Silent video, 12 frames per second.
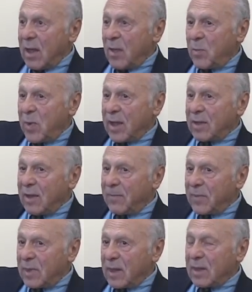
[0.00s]
But
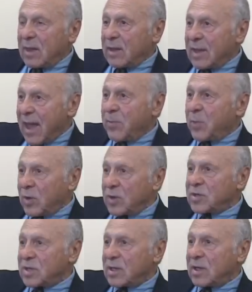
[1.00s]
that
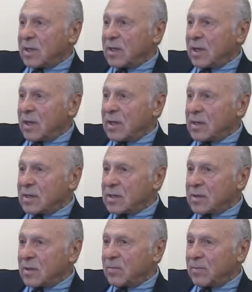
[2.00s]
person
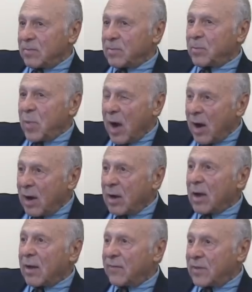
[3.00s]
is
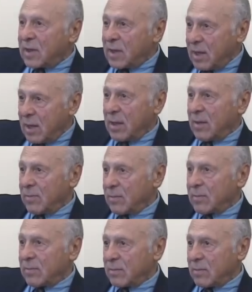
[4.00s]
part of the team.
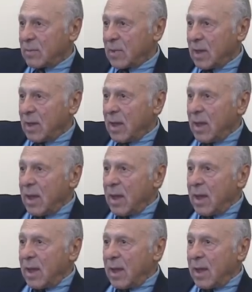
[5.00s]

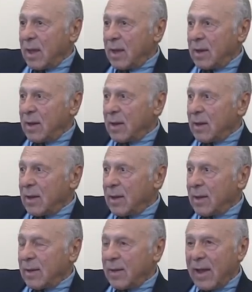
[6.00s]
And
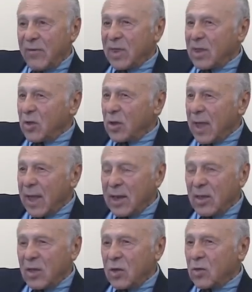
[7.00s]

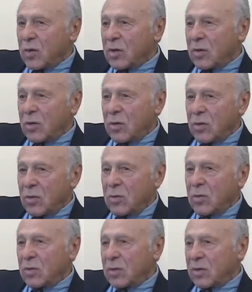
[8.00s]
anything you can
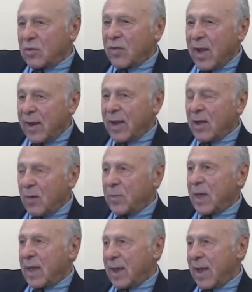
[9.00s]
do to try to help
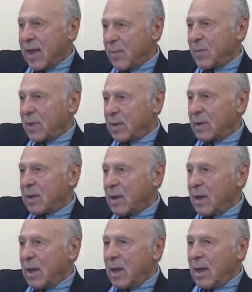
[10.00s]
that
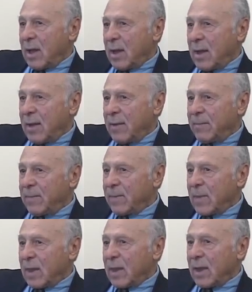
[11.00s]
happen,
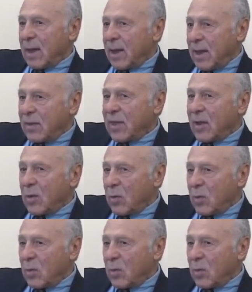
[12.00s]
I think